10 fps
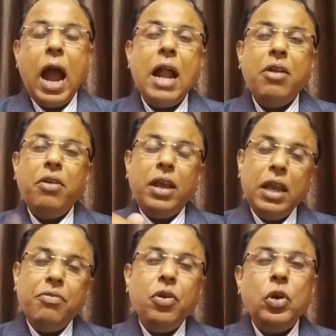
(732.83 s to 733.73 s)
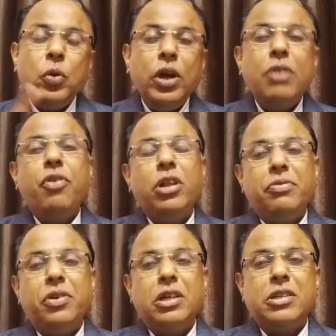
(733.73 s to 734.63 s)
And if you do it for the
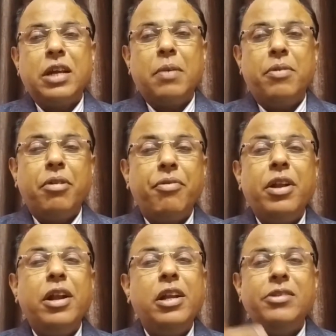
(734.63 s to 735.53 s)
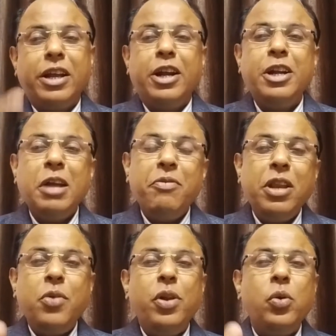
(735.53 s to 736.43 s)
first time, definitely second time
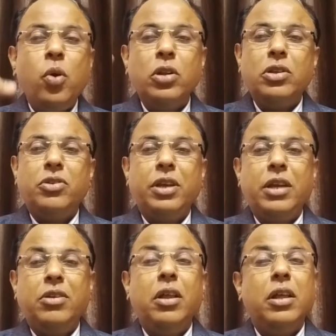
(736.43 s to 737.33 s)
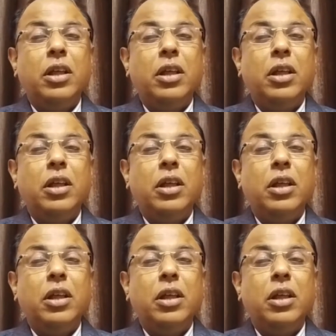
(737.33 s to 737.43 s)
when you will go on the stage,